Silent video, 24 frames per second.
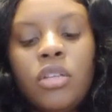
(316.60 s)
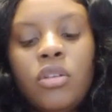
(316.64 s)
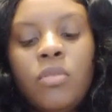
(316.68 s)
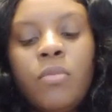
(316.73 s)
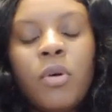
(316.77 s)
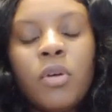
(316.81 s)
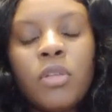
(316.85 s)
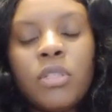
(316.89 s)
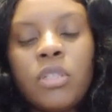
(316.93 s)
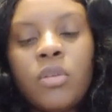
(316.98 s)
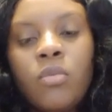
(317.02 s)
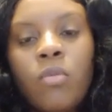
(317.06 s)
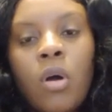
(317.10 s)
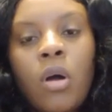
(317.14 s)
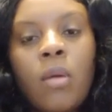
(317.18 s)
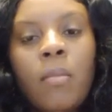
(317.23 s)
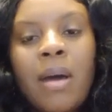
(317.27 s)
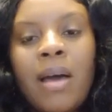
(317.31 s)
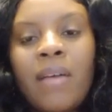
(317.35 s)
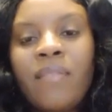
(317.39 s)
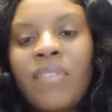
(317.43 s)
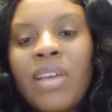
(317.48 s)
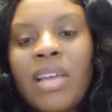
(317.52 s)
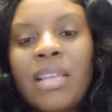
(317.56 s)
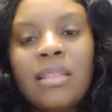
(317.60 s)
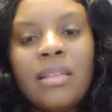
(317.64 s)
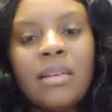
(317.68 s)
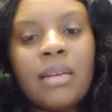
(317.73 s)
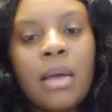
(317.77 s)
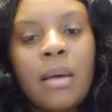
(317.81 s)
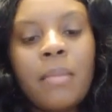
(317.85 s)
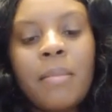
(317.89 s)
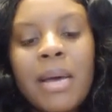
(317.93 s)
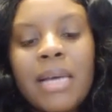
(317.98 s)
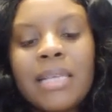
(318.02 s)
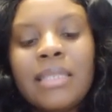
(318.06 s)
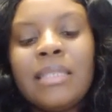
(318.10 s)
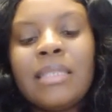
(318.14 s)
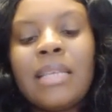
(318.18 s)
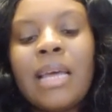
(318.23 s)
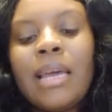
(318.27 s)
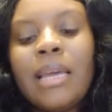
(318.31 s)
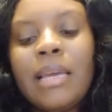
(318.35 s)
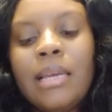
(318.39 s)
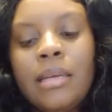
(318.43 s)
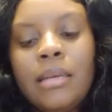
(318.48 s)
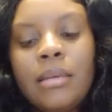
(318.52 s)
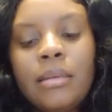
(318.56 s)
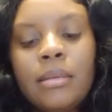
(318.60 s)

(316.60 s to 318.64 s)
you're supposed to walk by faith and not by sight.